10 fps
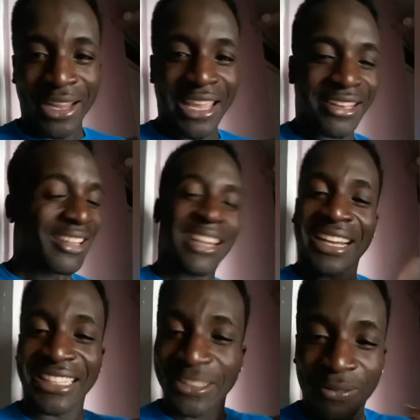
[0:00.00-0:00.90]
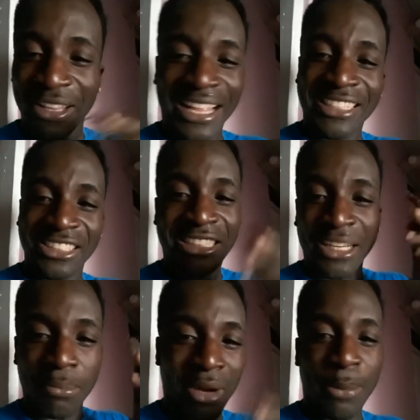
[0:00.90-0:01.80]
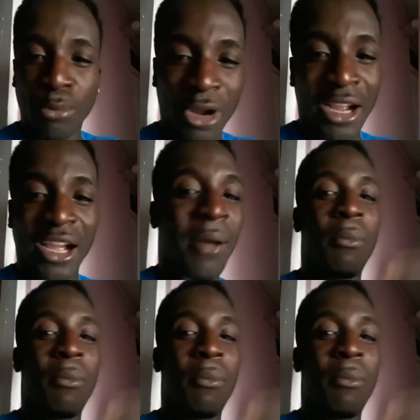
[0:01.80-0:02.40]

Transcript: again. Cause she feel like she had a bad prank uh,